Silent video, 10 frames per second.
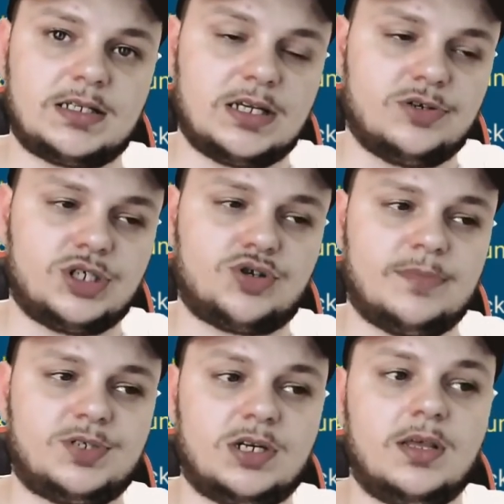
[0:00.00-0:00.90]
skill
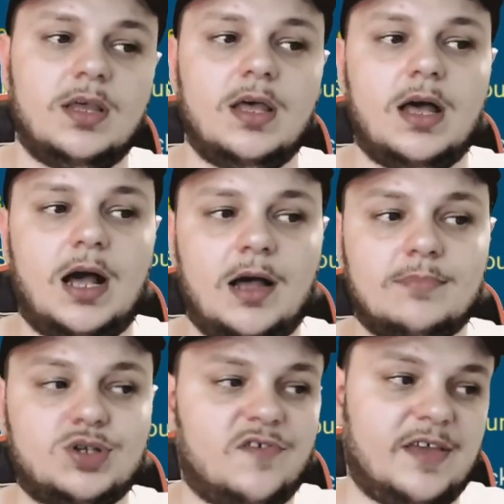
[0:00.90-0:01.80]
description.
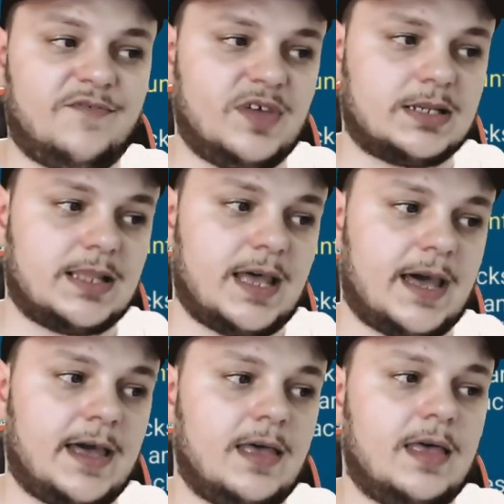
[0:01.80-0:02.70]
So they fixed that.